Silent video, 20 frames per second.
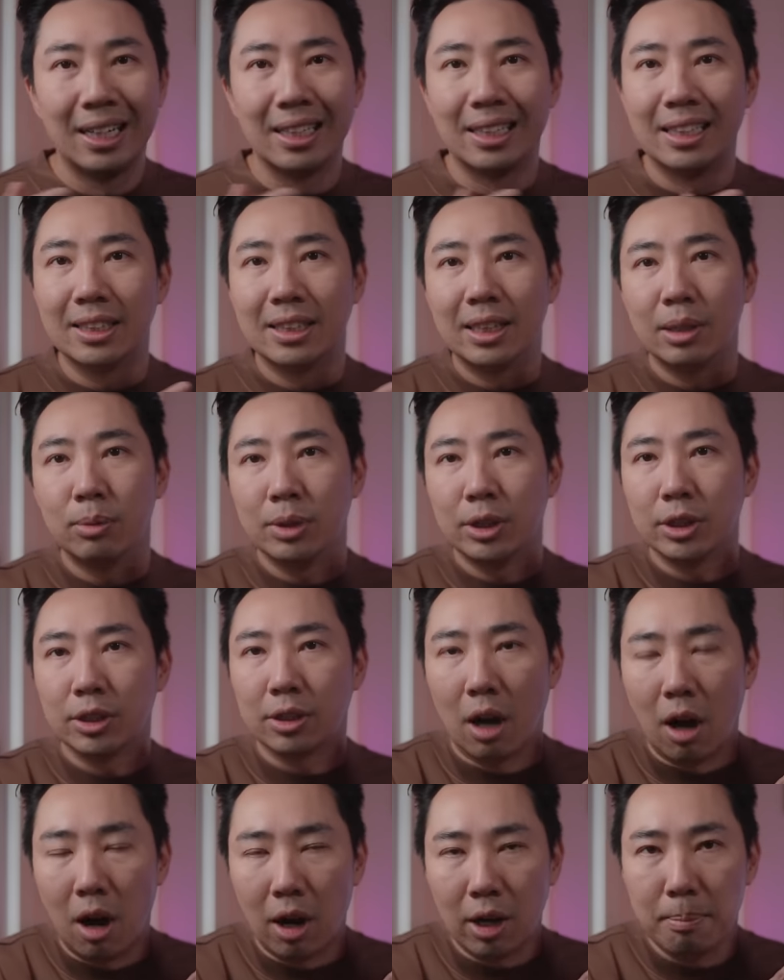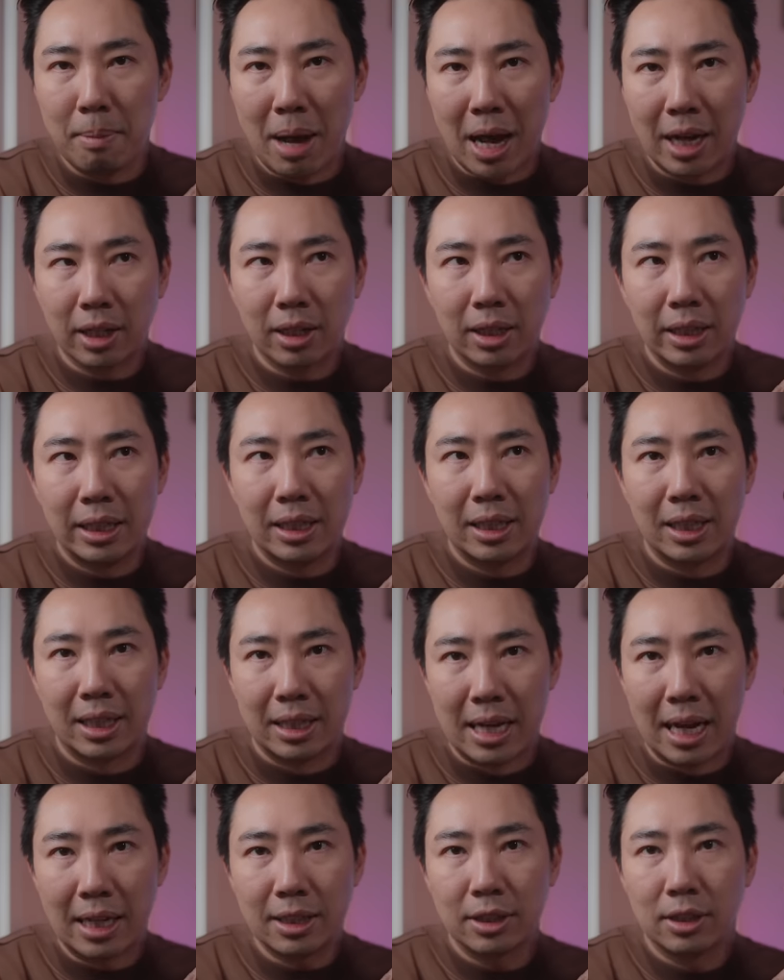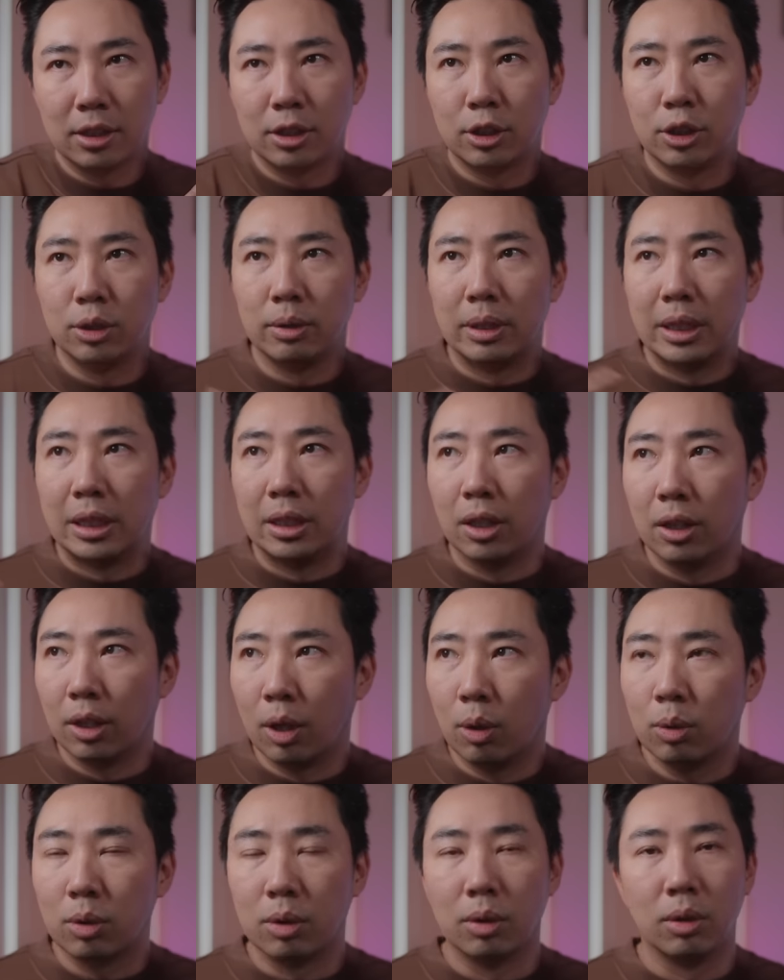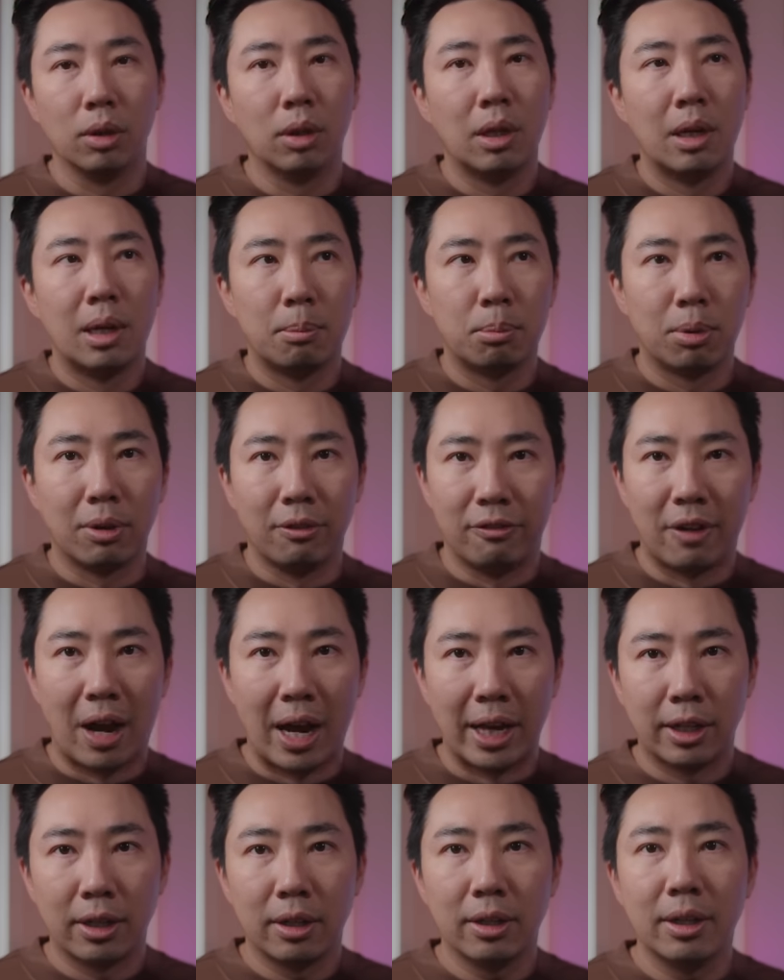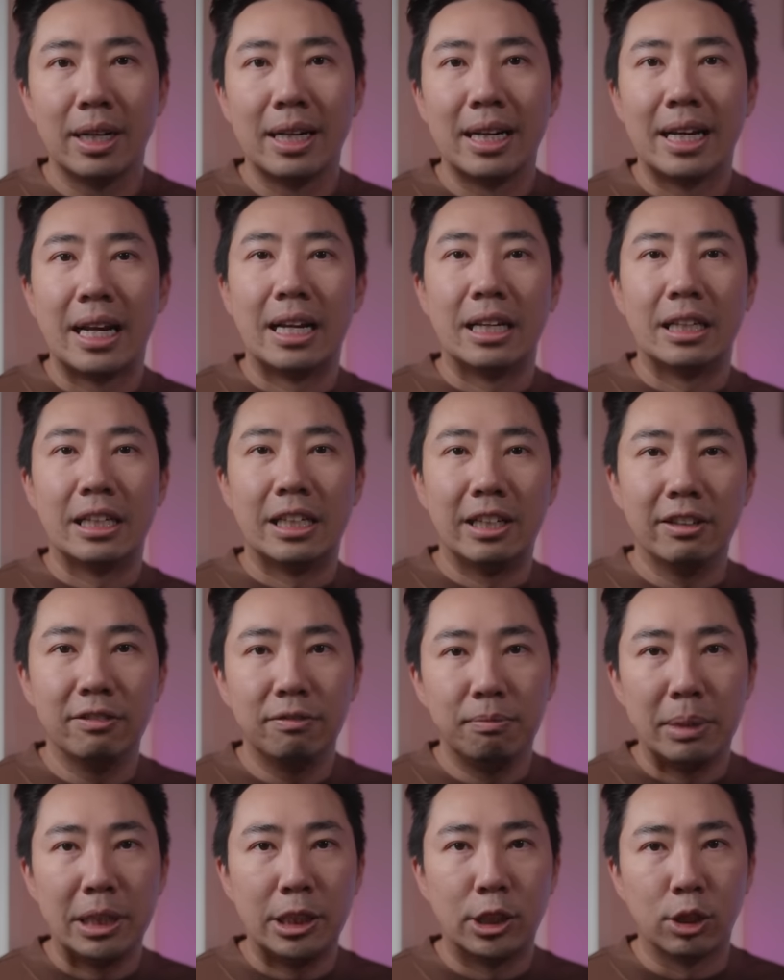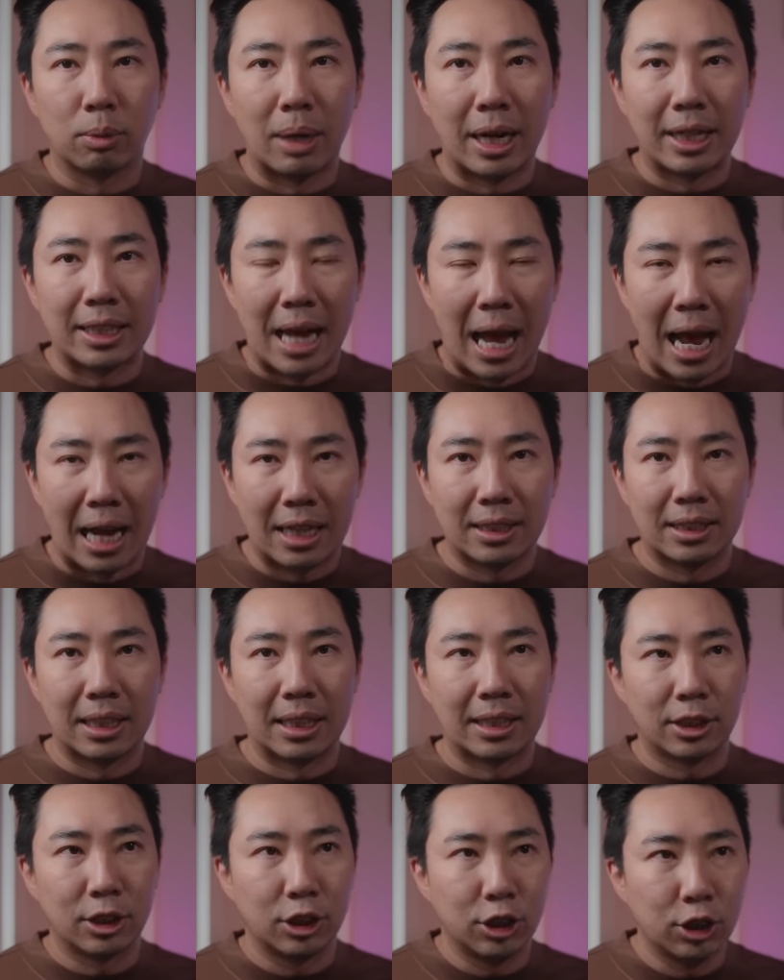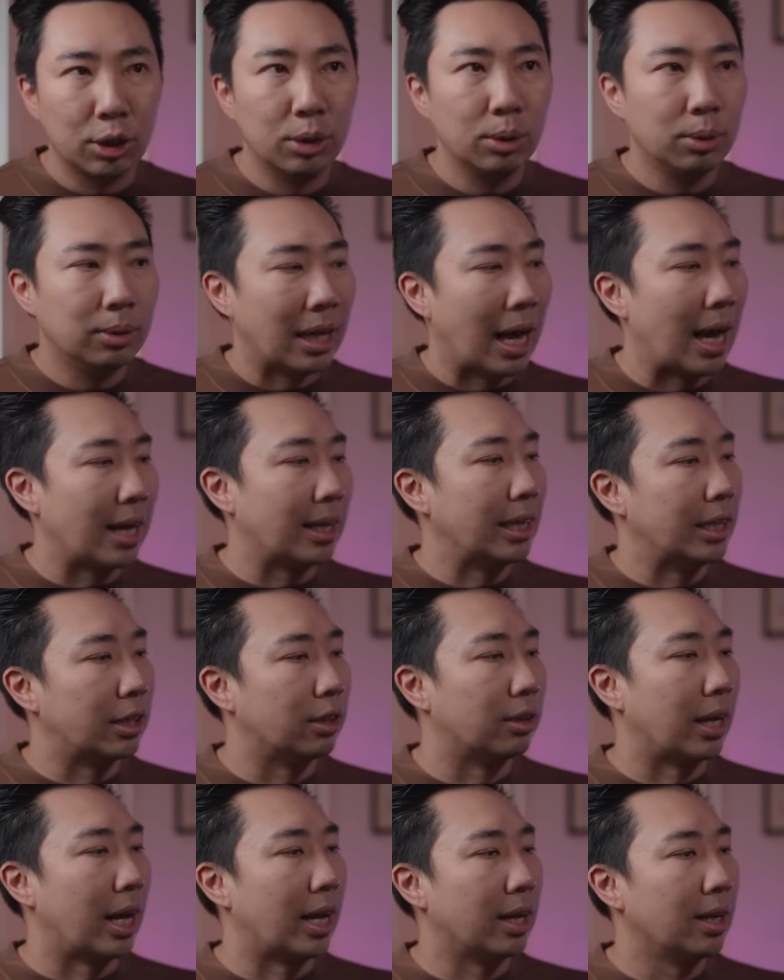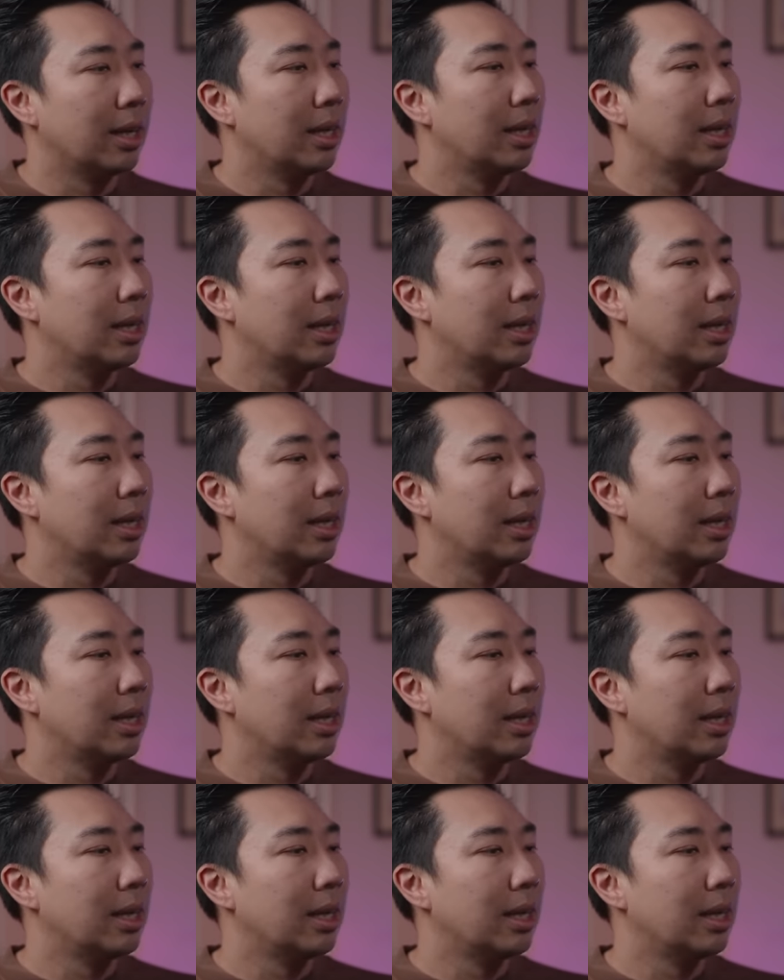This thing will just automatically connect to the local provider and give me direct access to that internet.